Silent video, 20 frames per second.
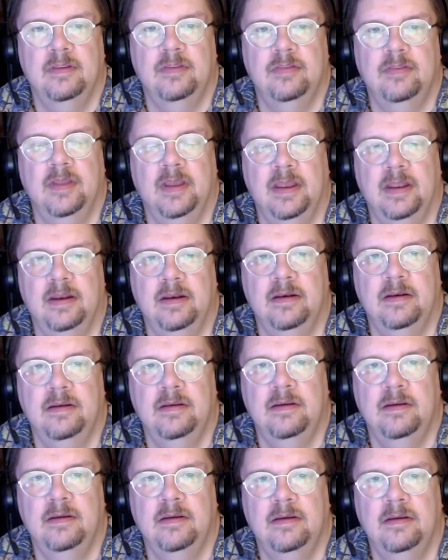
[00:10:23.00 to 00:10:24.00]
then
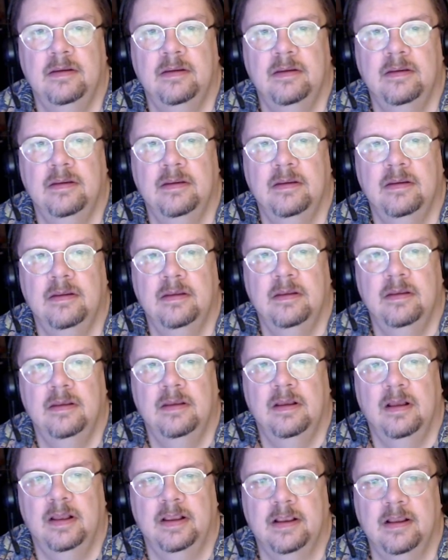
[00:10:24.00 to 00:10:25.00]

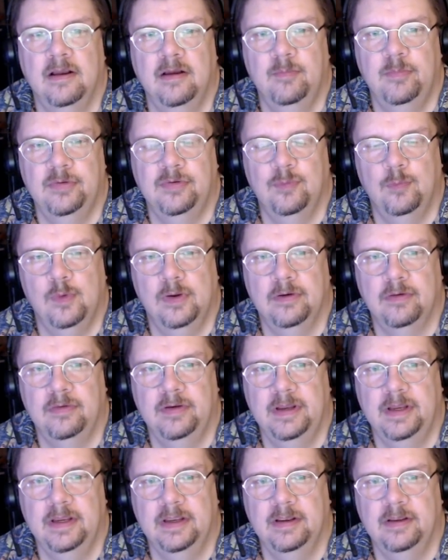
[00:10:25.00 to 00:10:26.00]
I can't put a 1 on
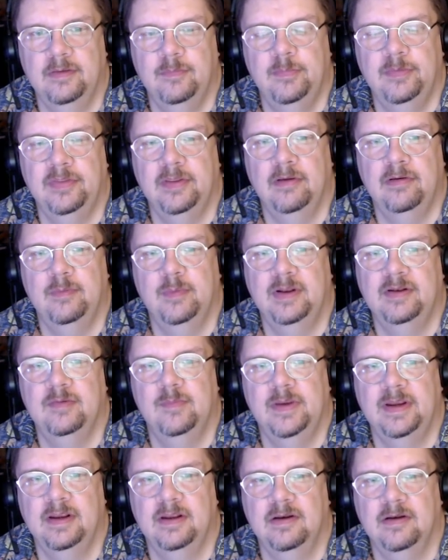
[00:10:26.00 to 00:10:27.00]
here, but the only way to
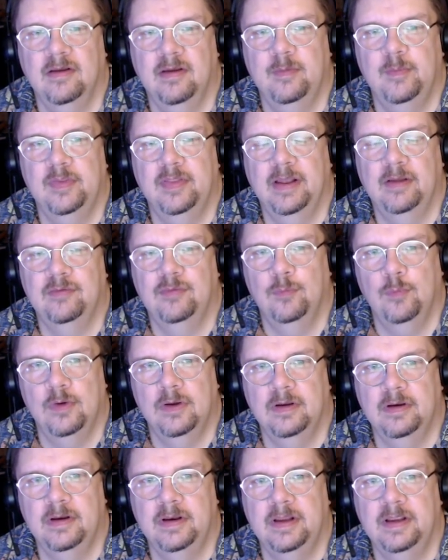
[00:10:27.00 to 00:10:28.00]
make 9 without a
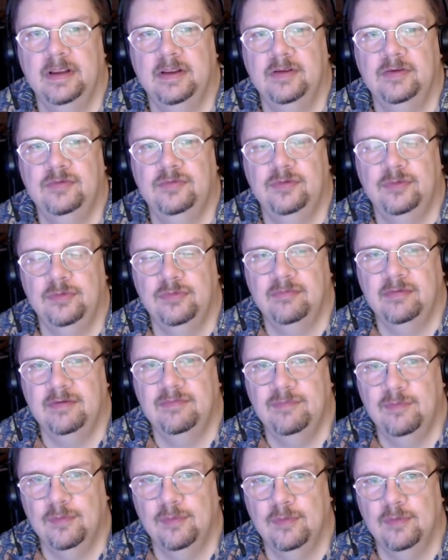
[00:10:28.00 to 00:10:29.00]
1 is 2, 3,
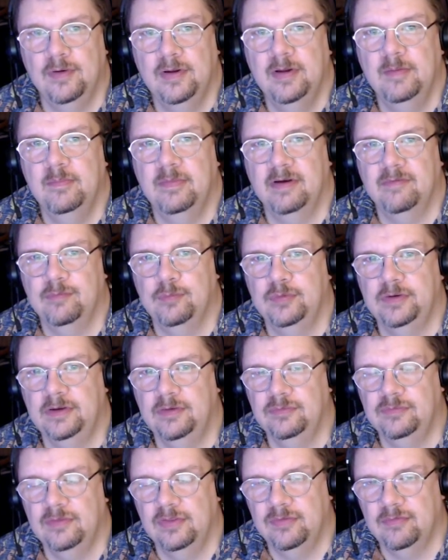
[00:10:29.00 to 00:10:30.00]
4, but I've already
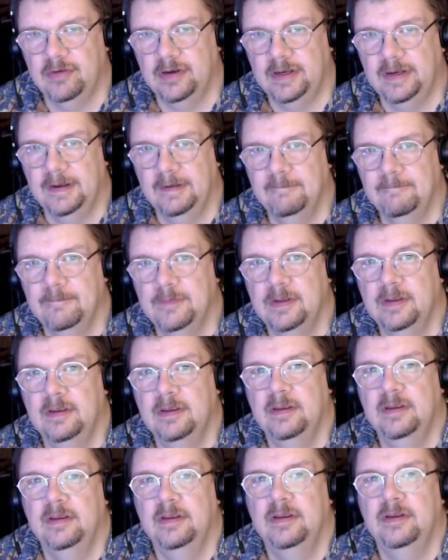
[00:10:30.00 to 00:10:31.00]
used the 3.
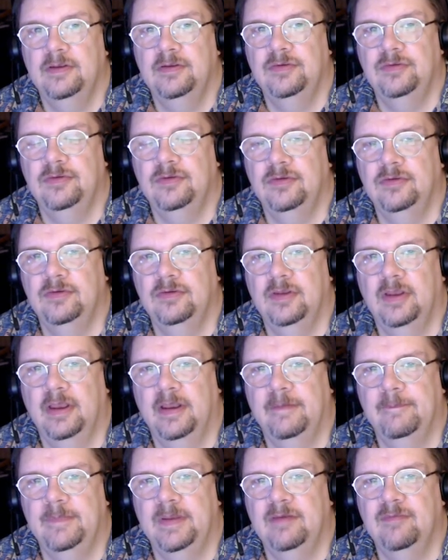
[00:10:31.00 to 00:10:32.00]

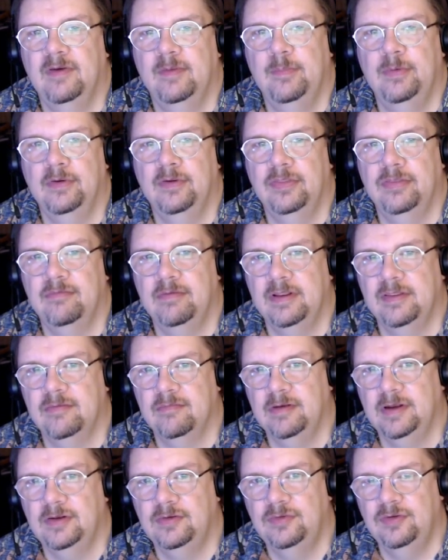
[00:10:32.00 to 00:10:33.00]
If I put 3,
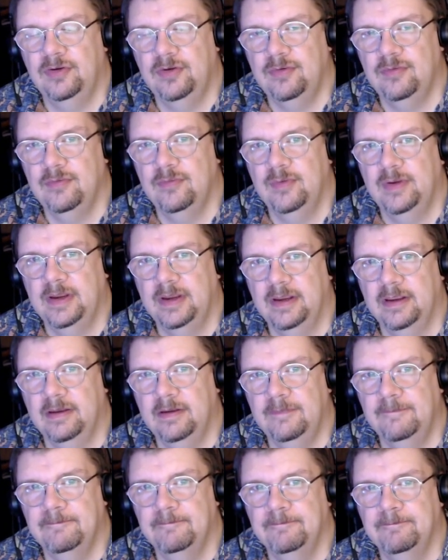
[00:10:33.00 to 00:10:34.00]
3, 2 here,